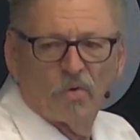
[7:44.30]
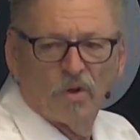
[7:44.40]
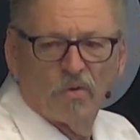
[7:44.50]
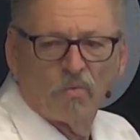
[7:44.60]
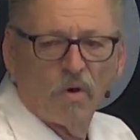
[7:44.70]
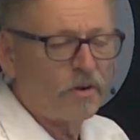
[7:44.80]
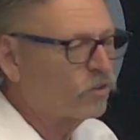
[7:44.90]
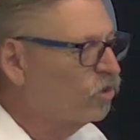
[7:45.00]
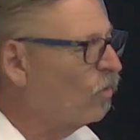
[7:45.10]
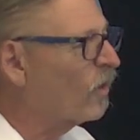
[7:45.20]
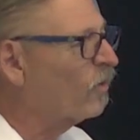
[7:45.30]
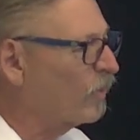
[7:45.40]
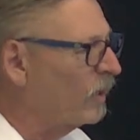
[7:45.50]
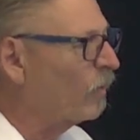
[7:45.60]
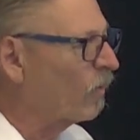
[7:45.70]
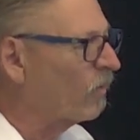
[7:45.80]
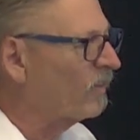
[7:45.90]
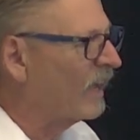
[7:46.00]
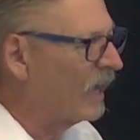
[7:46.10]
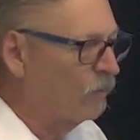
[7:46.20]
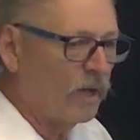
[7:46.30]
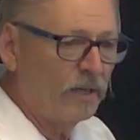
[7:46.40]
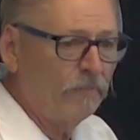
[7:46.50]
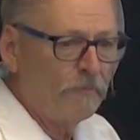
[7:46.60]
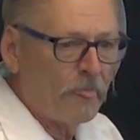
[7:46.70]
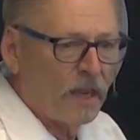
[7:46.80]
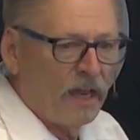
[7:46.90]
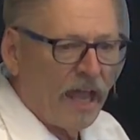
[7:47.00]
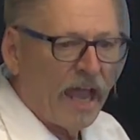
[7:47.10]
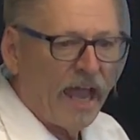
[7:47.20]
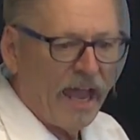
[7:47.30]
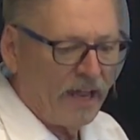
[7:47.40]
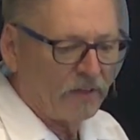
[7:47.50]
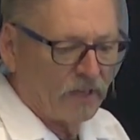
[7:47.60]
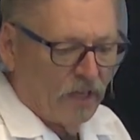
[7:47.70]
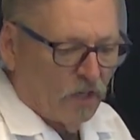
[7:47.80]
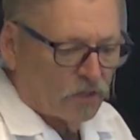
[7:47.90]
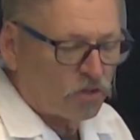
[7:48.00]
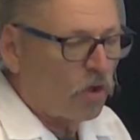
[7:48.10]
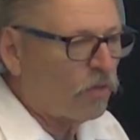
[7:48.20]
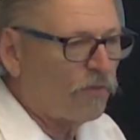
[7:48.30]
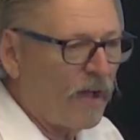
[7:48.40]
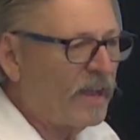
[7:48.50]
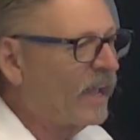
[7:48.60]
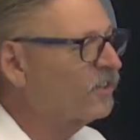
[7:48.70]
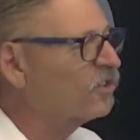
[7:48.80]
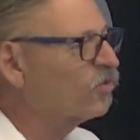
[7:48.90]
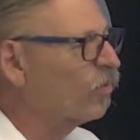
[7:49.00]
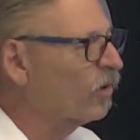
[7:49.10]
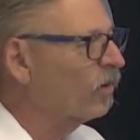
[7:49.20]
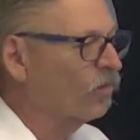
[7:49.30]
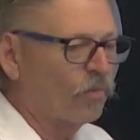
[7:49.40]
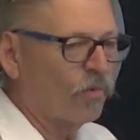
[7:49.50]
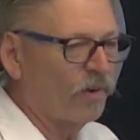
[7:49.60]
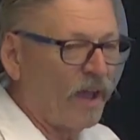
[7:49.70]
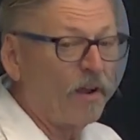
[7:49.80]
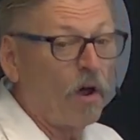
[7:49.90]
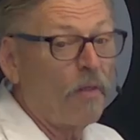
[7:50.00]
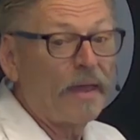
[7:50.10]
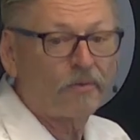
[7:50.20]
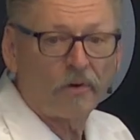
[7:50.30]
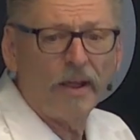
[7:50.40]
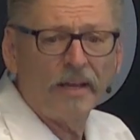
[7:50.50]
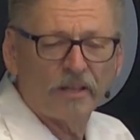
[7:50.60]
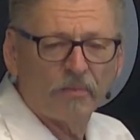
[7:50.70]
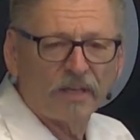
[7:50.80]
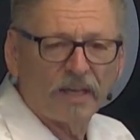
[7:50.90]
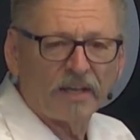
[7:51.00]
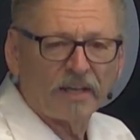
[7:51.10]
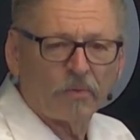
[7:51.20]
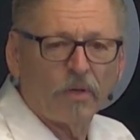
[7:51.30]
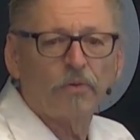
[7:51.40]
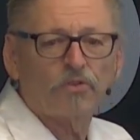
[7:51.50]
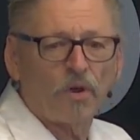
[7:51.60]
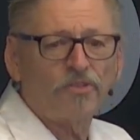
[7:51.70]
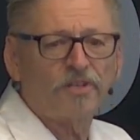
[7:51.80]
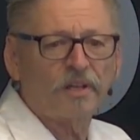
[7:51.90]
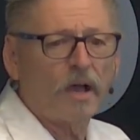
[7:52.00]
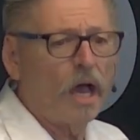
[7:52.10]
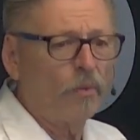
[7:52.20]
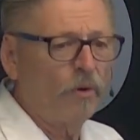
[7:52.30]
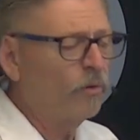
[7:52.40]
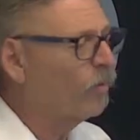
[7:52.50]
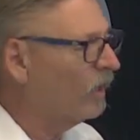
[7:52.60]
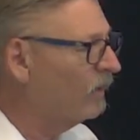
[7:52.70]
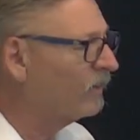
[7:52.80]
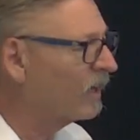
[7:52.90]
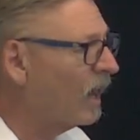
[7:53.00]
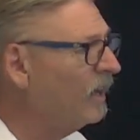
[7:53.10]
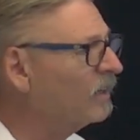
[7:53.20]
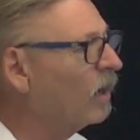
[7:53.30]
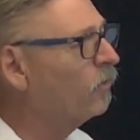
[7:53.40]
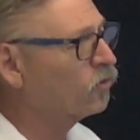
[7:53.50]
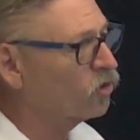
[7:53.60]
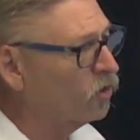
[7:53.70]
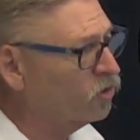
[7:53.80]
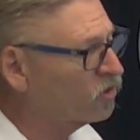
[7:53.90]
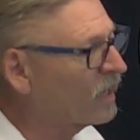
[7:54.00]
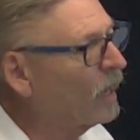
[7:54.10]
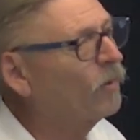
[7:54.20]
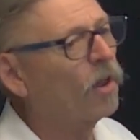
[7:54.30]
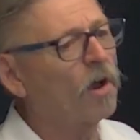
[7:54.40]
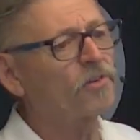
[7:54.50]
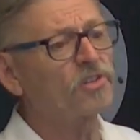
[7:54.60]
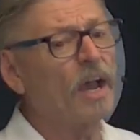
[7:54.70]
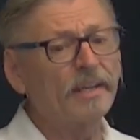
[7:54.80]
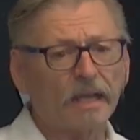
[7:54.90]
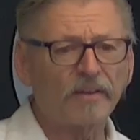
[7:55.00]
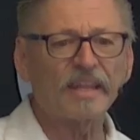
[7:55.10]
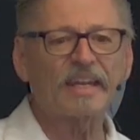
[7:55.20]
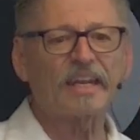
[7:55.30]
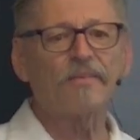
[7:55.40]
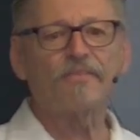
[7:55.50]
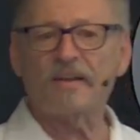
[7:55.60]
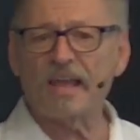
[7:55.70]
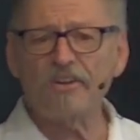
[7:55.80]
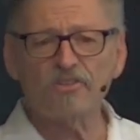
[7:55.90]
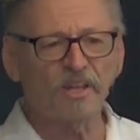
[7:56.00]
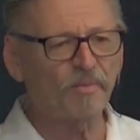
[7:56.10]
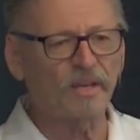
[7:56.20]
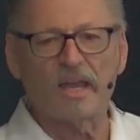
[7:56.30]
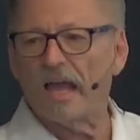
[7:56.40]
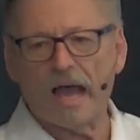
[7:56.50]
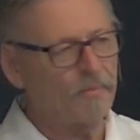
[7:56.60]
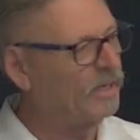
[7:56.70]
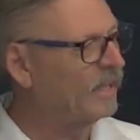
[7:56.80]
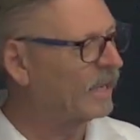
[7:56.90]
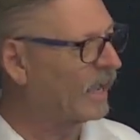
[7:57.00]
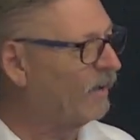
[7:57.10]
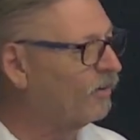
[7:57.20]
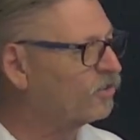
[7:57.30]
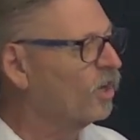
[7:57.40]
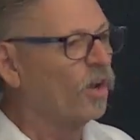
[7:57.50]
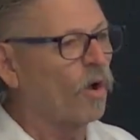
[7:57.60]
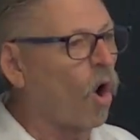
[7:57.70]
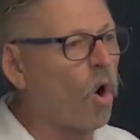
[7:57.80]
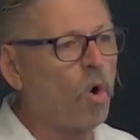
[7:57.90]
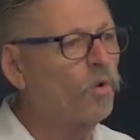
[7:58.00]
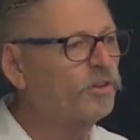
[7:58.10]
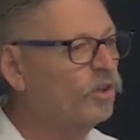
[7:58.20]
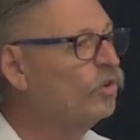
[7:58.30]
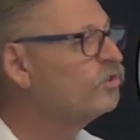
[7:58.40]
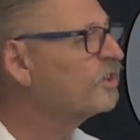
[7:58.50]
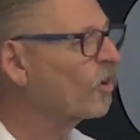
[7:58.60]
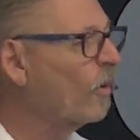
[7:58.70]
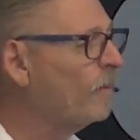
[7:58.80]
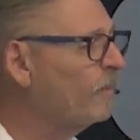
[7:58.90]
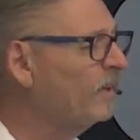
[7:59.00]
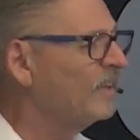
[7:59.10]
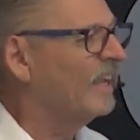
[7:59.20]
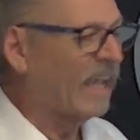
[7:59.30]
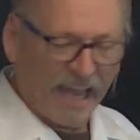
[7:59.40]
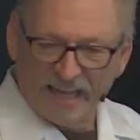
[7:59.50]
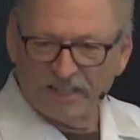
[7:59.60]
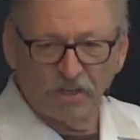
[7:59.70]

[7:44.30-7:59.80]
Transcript: one or two other people. Amen. And so the finances were, were not all that great in the beginning. And we were trusting God, we were believing God, and other churches came alongside. Now, they didn't give financially, but I mean, they gave us old used equipment. And you know